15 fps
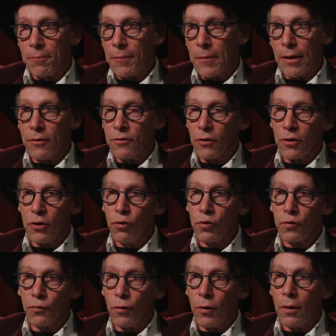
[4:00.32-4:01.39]
is a
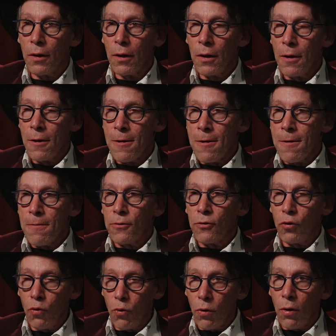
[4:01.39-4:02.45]
useful
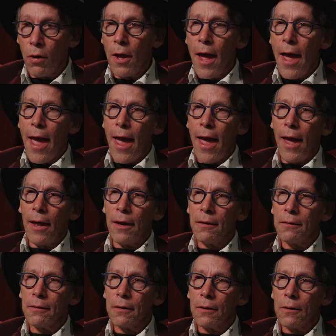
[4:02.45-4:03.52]
tool.
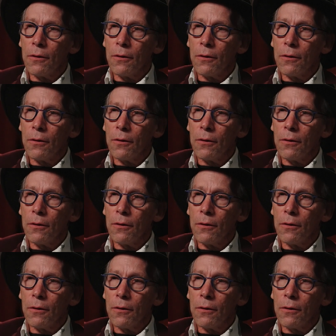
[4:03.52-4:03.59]
And